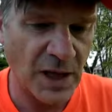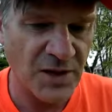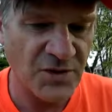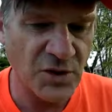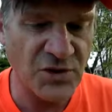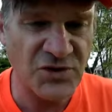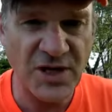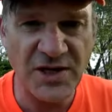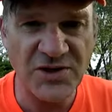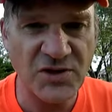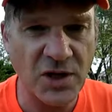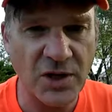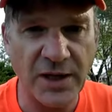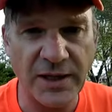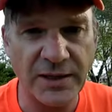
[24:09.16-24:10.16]
So say
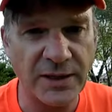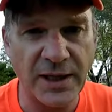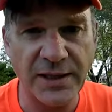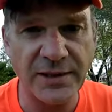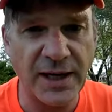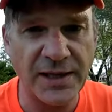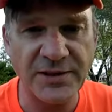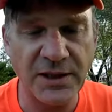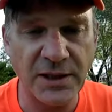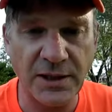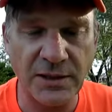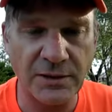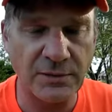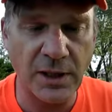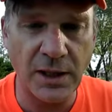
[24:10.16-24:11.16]
starting in late
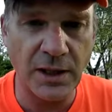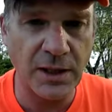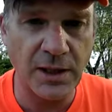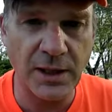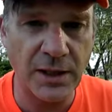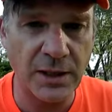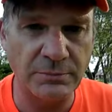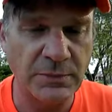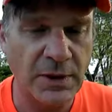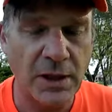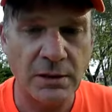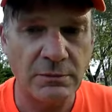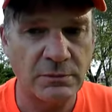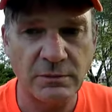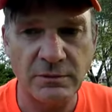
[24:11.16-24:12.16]
19, uh,
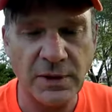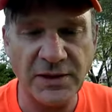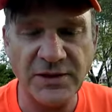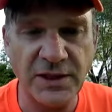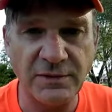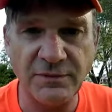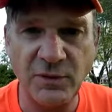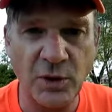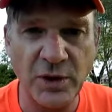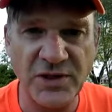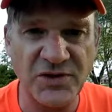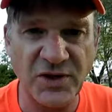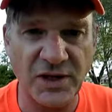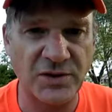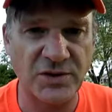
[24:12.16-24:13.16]

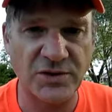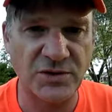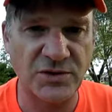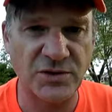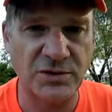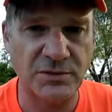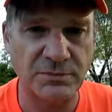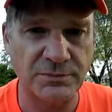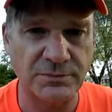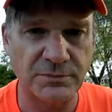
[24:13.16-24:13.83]
1946,